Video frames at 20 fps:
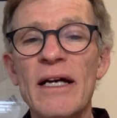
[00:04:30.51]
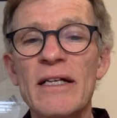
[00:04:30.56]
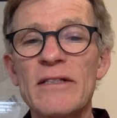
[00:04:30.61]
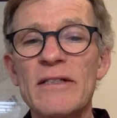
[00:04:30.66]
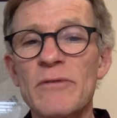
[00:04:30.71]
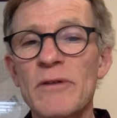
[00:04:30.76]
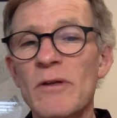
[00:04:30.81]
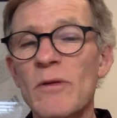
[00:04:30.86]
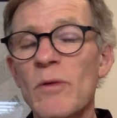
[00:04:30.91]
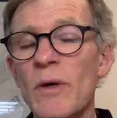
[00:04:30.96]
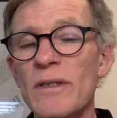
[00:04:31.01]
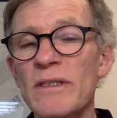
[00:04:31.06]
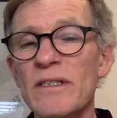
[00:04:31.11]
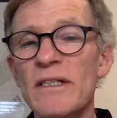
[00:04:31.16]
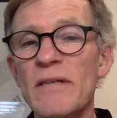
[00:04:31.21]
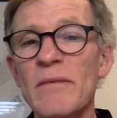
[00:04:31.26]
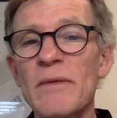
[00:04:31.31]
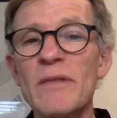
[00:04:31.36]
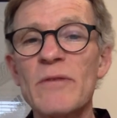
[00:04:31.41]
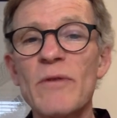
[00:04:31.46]
It's
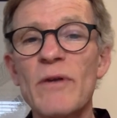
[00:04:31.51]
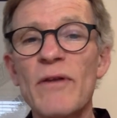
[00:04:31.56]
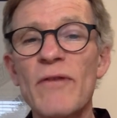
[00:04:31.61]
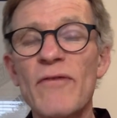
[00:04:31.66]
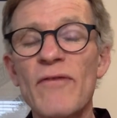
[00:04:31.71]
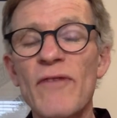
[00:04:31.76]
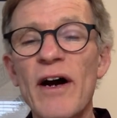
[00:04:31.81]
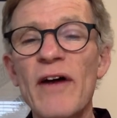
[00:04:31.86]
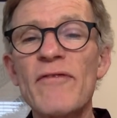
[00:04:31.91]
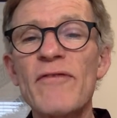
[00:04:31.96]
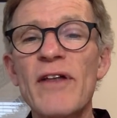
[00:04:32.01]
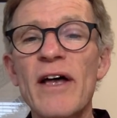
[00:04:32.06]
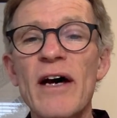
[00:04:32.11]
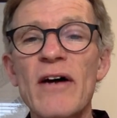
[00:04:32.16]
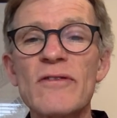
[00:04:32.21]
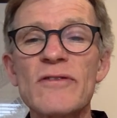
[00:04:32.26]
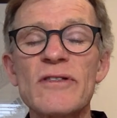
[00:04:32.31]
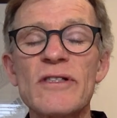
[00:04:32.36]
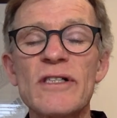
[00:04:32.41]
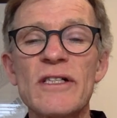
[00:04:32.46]
requesting between
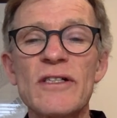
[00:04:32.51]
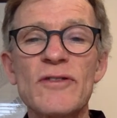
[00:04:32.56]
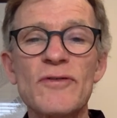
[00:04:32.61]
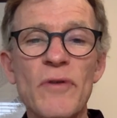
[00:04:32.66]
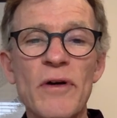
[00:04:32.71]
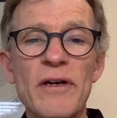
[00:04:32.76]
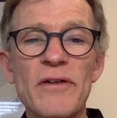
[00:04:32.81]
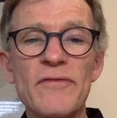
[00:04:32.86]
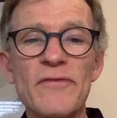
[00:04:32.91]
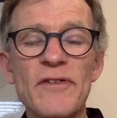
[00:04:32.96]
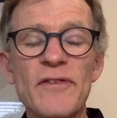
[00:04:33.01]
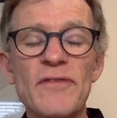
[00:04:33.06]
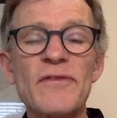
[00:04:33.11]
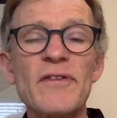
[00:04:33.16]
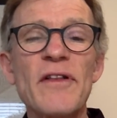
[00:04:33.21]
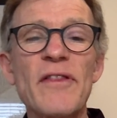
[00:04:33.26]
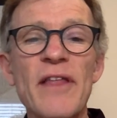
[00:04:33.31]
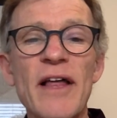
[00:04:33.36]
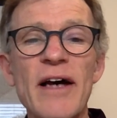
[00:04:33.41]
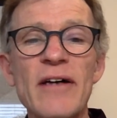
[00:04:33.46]
$5,000 and
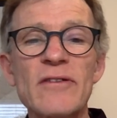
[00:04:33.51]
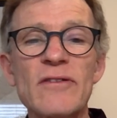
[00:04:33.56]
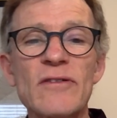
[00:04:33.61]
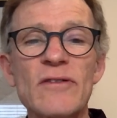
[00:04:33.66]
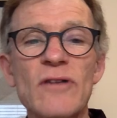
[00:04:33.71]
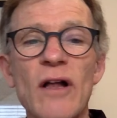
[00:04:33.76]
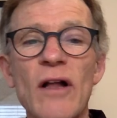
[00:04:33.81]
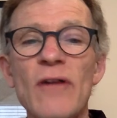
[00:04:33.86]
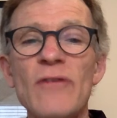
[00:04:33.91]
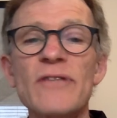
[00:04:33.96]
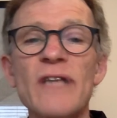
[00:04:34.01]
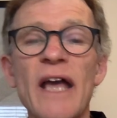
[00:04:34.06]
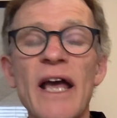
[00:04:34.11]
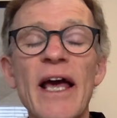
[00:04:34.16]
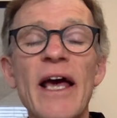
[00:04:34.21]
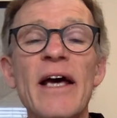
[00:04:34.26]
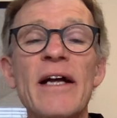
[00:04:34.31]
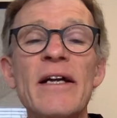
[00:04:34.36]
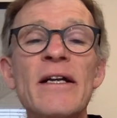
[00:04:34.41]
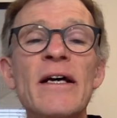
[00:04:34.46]
$250,000
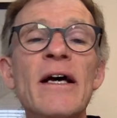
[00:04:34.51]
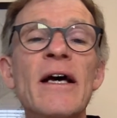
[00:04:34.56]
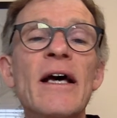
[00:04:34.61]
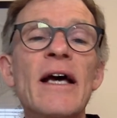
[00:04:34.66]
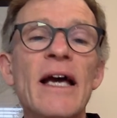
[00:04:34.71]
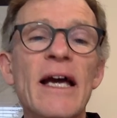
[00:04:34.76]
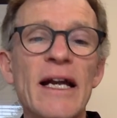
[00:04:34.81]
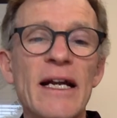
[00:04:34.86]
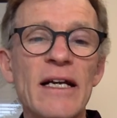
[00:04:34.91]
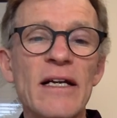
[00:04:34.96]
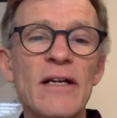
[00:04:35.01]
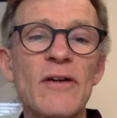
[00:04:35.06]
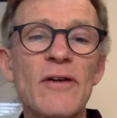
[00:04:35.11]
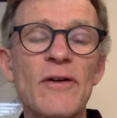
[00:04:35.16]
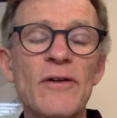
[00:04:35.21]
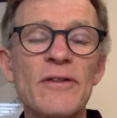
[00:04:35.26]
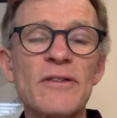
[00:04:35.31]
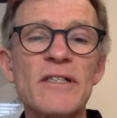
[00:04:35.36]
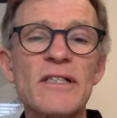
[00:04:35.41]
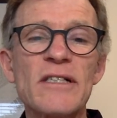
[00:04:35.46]
and it
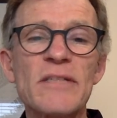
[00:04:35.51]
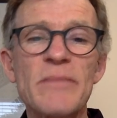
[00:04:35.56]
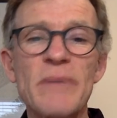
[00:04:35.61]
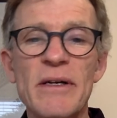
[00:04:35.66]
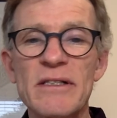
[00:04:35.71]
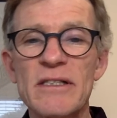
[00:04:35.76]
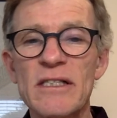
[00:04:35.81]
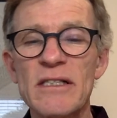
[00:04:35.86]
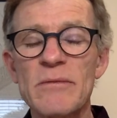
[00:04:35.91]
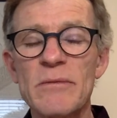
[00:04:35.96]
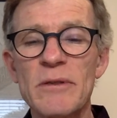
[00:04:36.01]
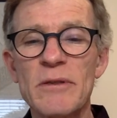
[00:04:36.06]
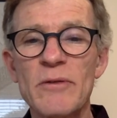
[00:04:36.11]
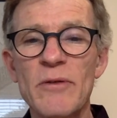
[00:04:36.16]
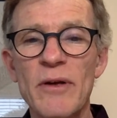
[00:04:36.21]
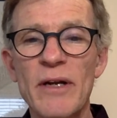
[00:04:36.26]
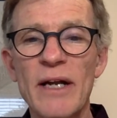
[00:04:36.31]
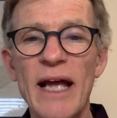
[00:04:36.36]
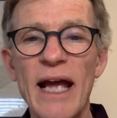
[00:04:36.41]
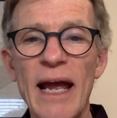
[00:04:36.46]
incurs expenses
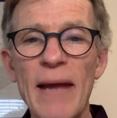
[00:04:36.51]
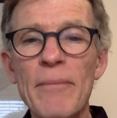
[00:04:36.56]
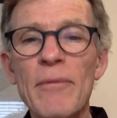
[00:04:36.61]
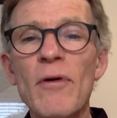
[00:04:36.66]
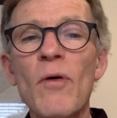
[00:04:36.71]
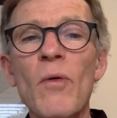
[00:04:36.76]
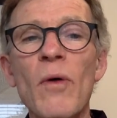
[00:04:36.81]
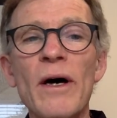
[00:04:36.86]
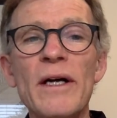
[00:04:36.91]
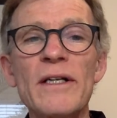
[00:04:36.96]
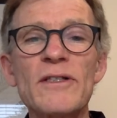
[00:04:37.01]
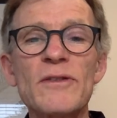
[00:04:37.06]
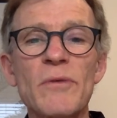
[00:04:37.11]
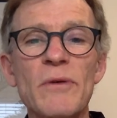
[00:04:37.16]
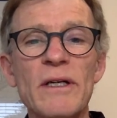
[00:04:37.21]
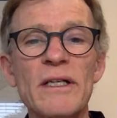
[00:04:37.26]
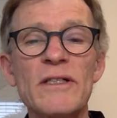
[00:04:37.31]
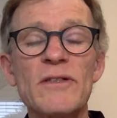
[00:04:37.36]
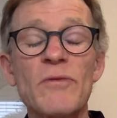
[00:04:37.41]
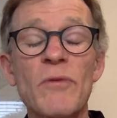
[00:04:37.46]
between April 1,
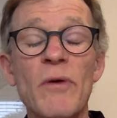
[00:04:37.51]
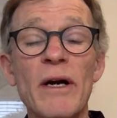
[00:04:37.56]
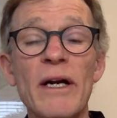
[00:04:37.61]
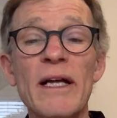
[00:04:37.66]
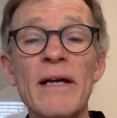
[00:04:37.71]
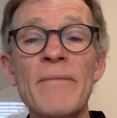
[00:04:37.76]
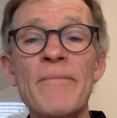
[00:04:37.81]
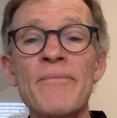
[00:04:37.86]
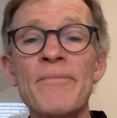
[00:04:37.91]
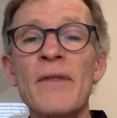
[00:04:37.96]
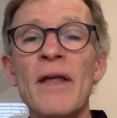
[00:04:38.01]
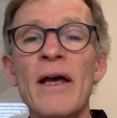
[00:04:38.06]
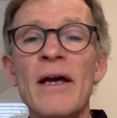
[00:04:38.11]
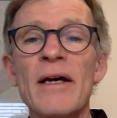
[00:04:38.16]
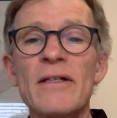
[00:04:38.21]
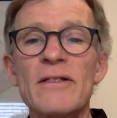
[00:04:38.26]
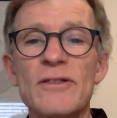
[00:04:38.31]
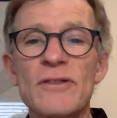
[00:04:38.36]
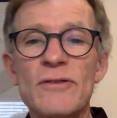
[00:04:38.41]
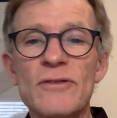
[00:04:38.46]
2020
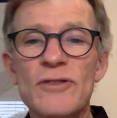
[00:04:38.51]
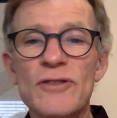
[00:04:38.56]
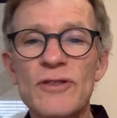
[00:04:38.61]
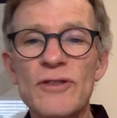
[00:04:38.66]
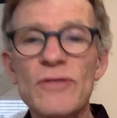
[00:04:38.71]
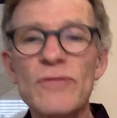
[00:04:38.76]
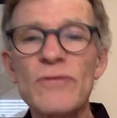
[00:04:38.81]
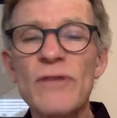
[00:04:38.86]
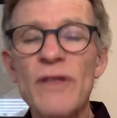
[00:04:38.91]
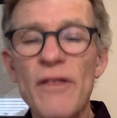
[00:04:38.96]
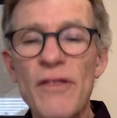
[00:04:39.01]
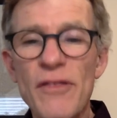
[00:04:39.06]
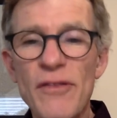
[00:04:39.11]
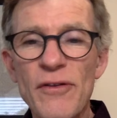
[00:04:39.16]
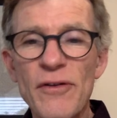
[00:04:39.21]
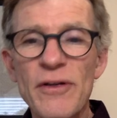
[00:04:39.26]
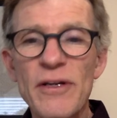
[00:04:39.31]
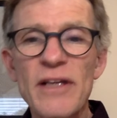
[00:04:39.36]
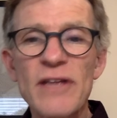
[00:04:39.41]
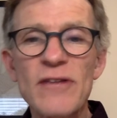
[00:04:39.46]
to June the
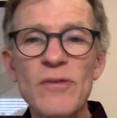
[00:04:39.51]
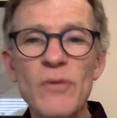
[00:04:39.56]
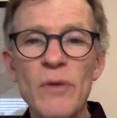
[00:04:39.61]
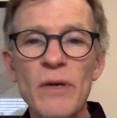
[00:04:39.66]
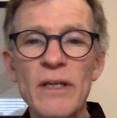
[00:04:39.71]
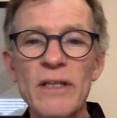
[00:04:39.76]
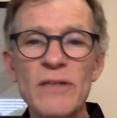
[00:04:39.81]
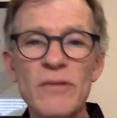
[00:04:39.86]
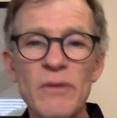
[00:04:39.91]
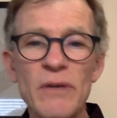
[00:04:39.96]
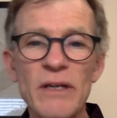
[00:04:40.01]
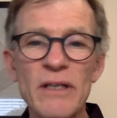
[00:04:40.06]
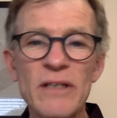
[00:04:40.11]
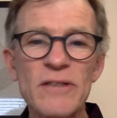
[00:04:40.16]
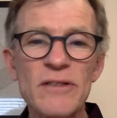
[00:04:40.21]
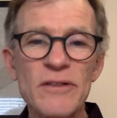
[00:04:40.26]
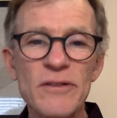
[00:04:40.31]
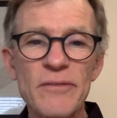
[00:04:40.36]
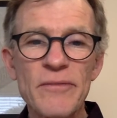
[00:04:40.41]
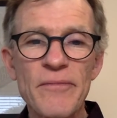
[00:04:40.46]
30th,
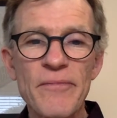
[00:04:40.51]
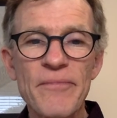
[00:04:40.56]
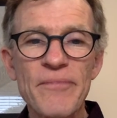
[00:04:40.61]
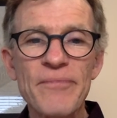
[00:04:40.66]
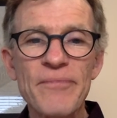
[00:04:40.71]
2022.